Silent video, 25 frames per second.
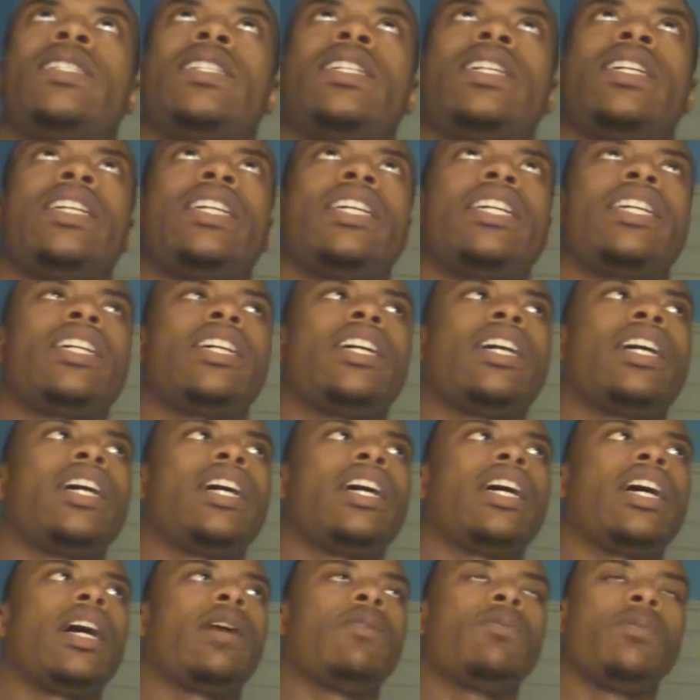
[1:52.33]
and
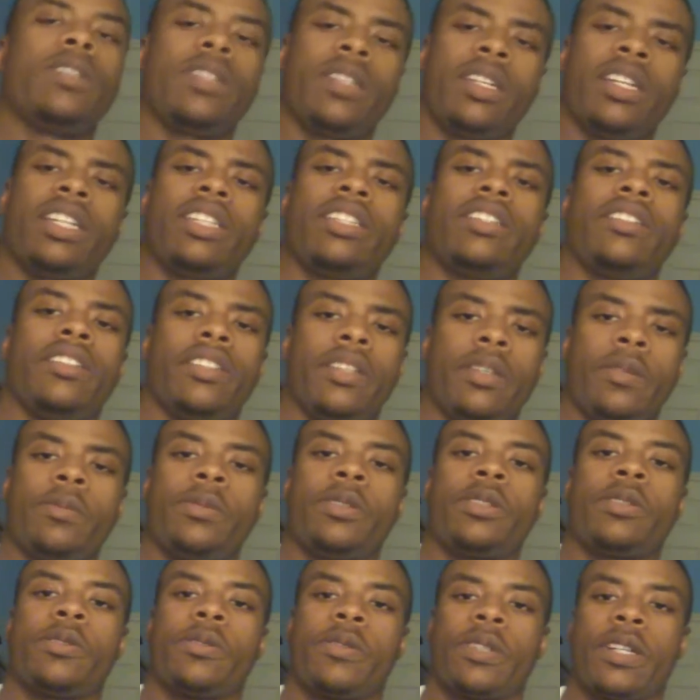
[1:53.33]
I really liked it. It
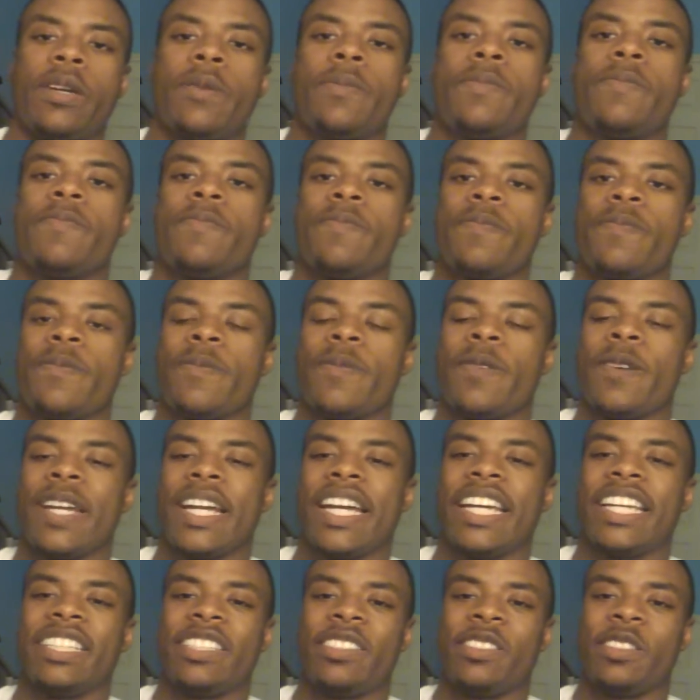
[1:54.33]
was great.
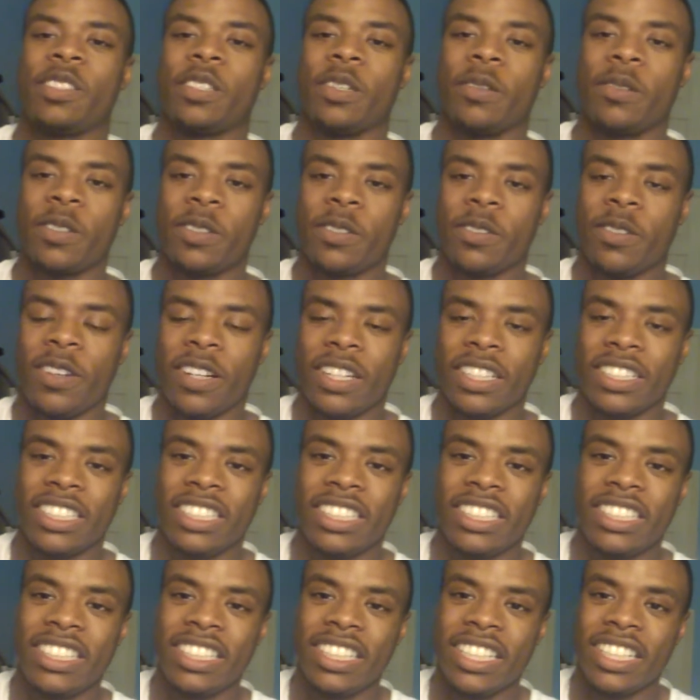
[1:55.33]
Thank you so much for
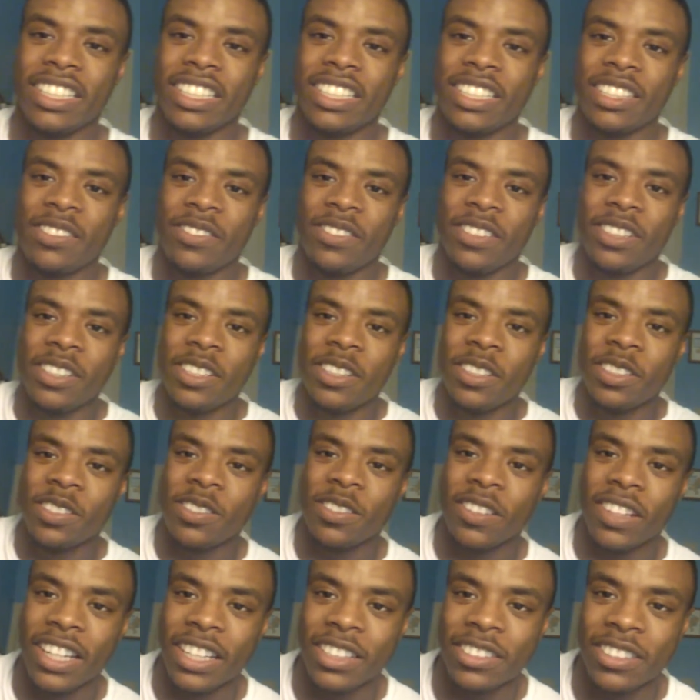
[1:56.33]
watching these videos
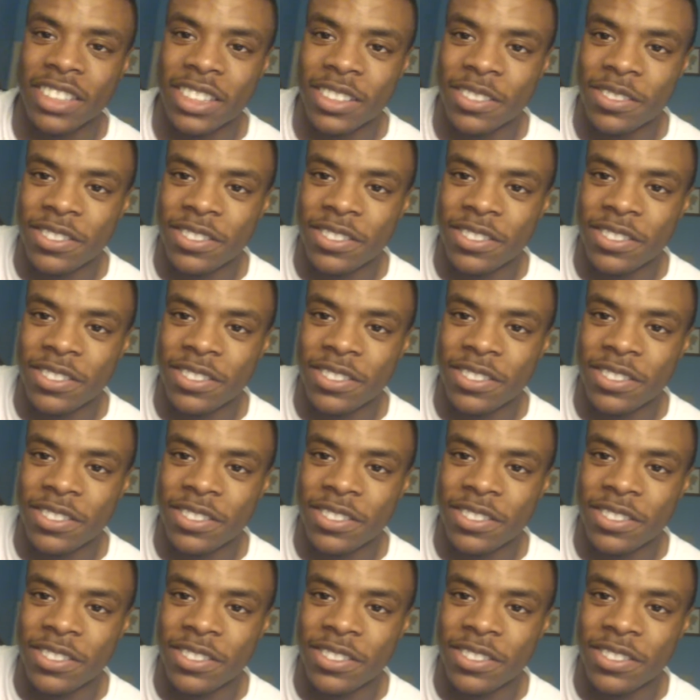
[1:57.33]
for Last Week